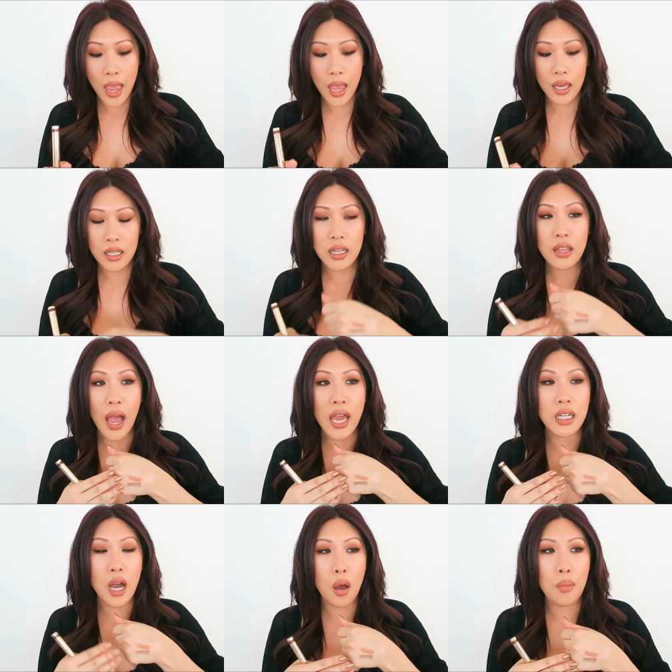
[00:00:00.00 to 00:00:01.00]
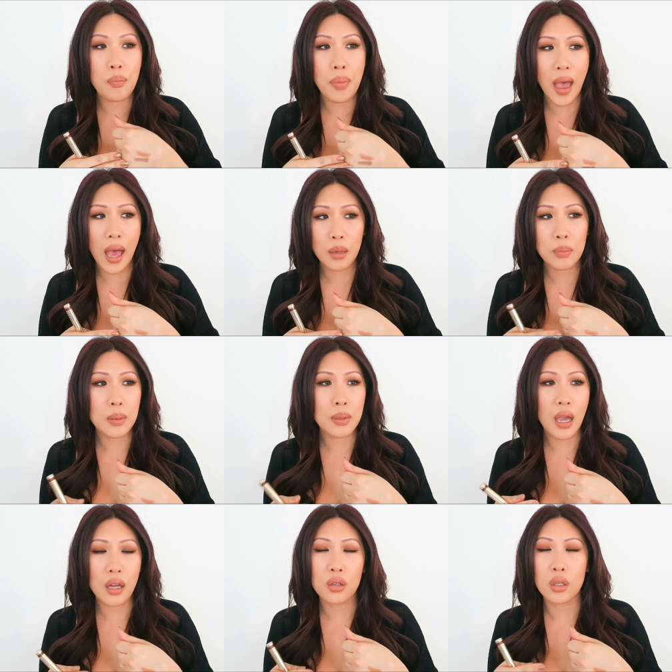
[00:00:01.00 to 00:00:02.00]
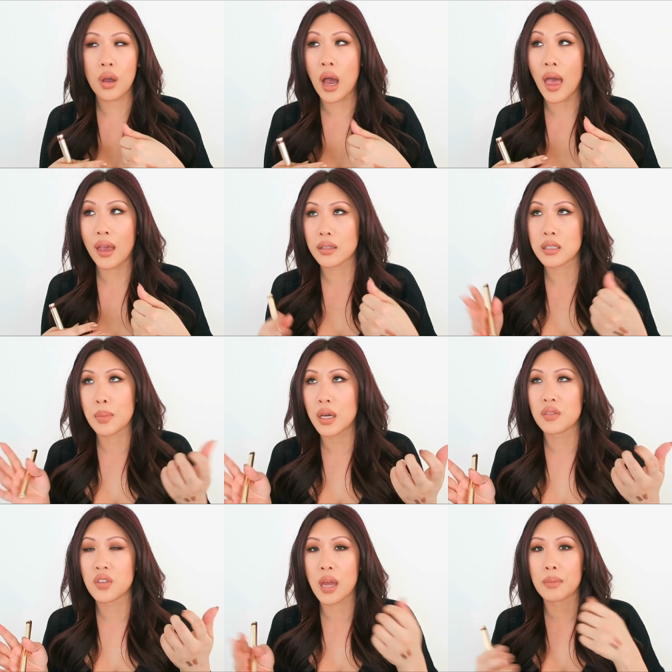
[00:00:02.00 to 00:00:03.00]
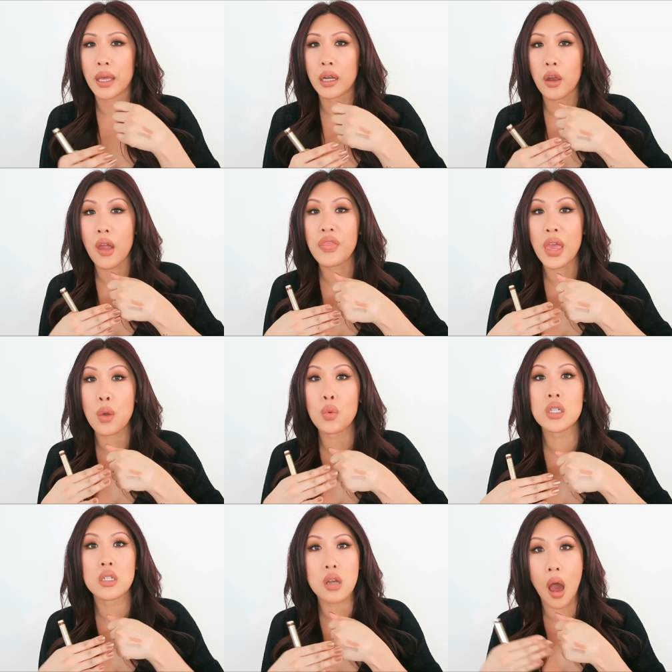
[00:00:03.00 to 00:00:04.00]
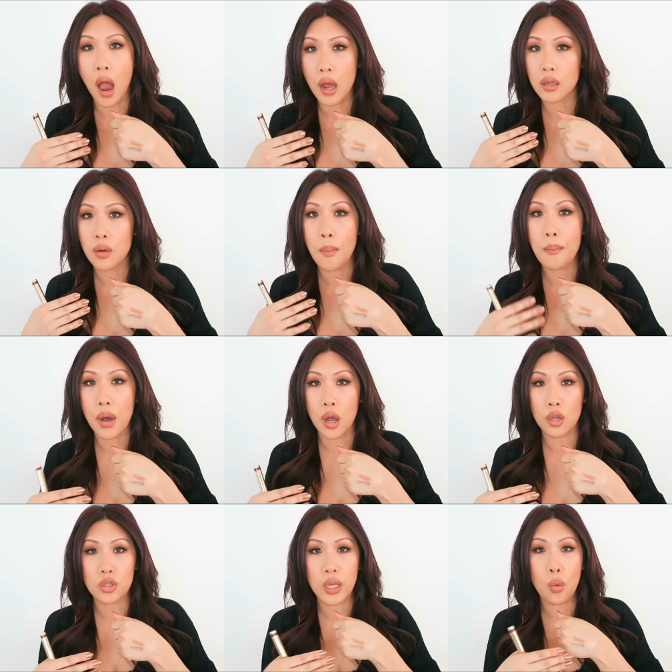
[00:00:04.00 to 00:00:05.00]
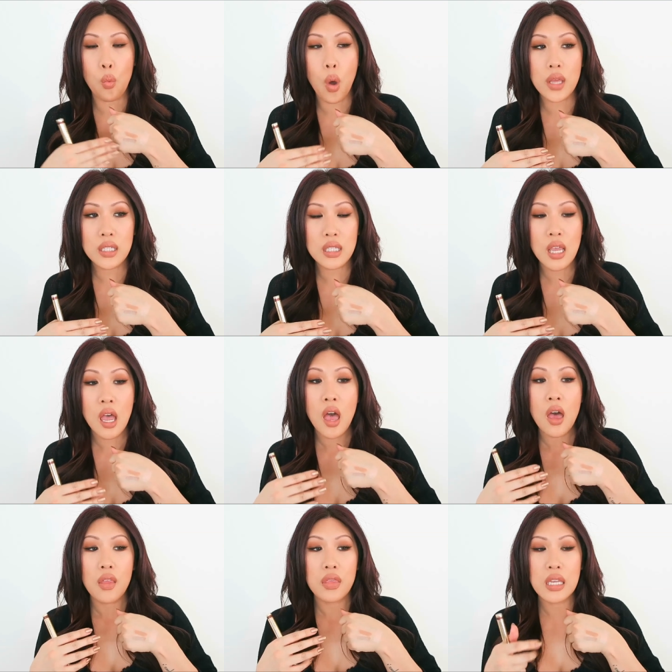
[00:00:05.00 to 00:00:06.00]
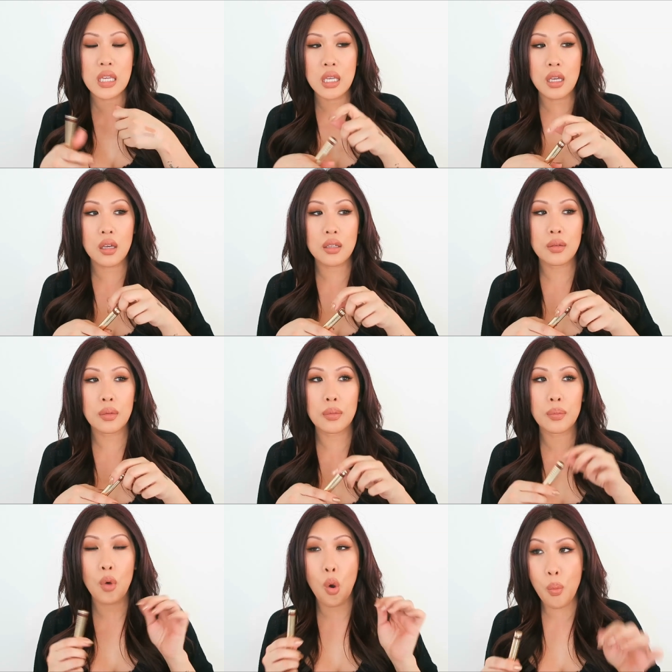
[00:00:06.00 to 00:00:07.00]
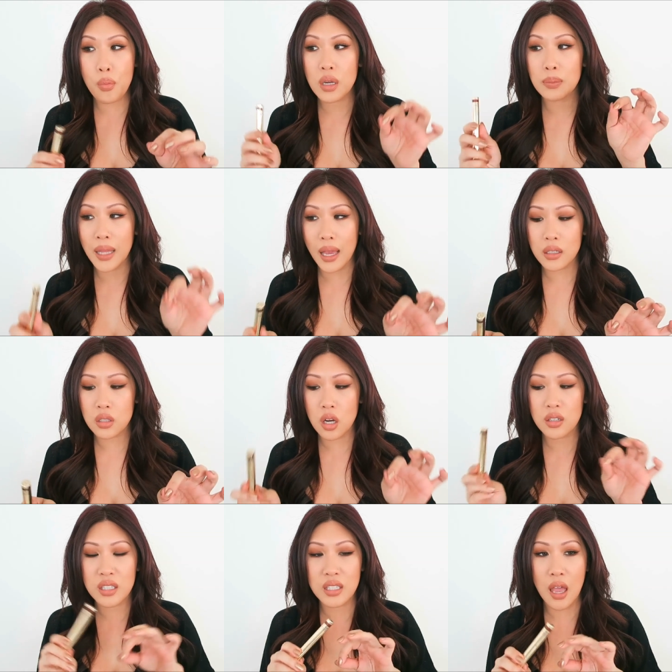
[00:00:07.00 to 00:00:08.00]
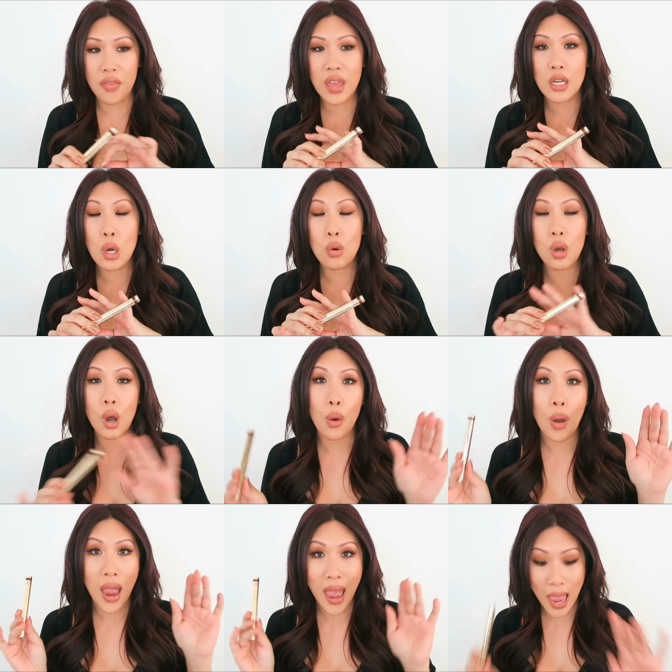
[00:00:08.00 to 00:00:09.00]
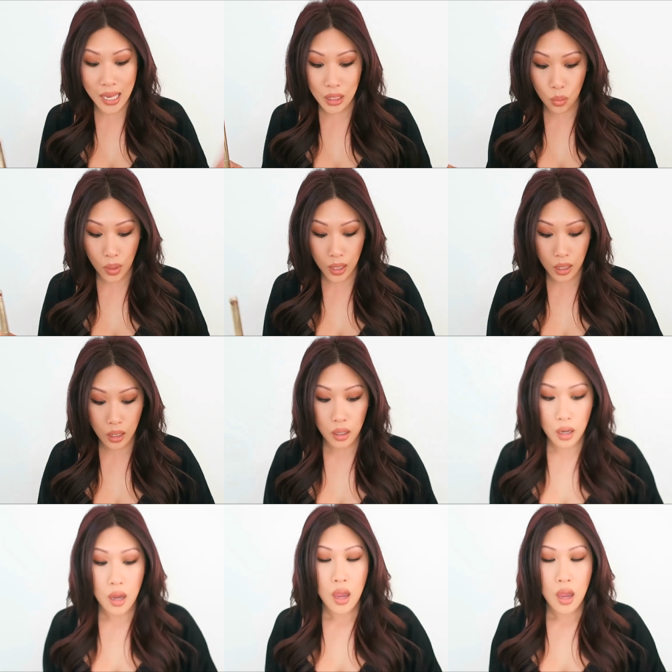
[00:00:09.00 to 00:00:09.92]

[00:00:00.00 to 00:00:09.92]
And I had come back maybe, I don't know, X amount of time later and they would not budge. Like once the Ombre Blackstar set, they don't go anywhere.